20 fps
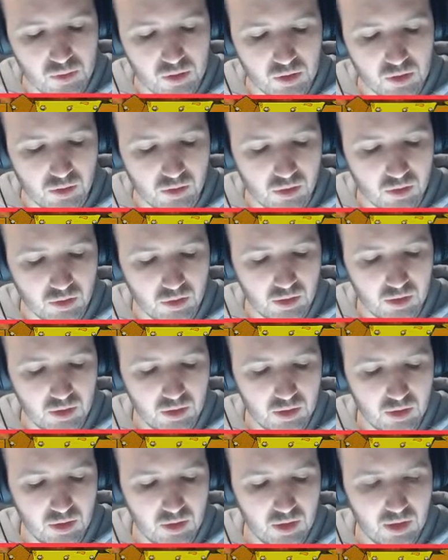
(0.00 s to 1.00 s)
or
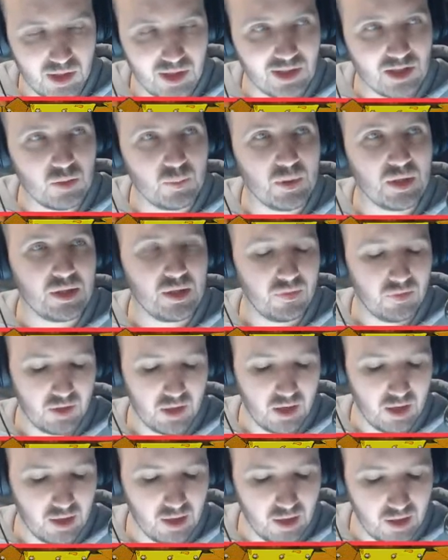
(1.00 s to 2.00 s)
a specific
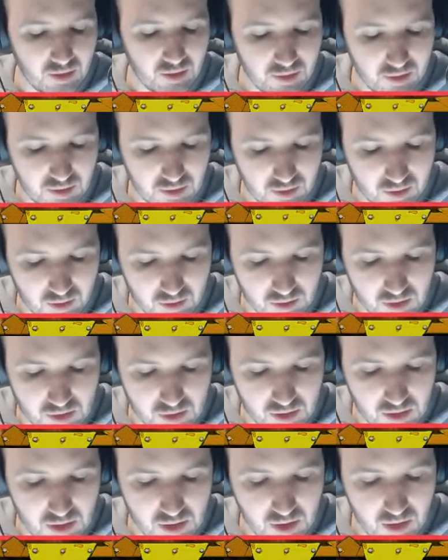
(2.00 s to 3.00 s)
clan. I'd like to
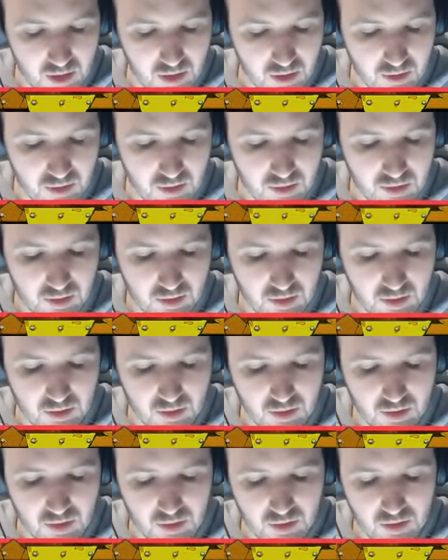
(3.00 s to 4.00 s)
see
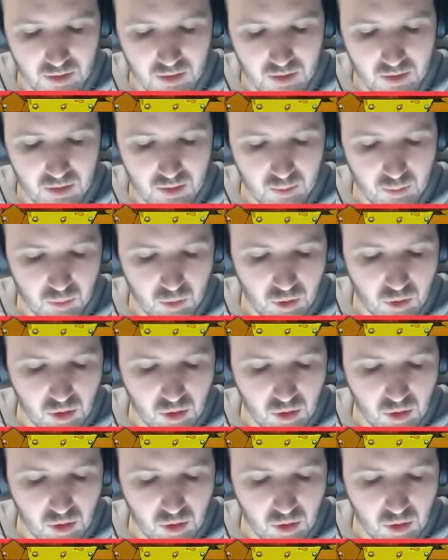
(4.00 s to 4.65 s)
more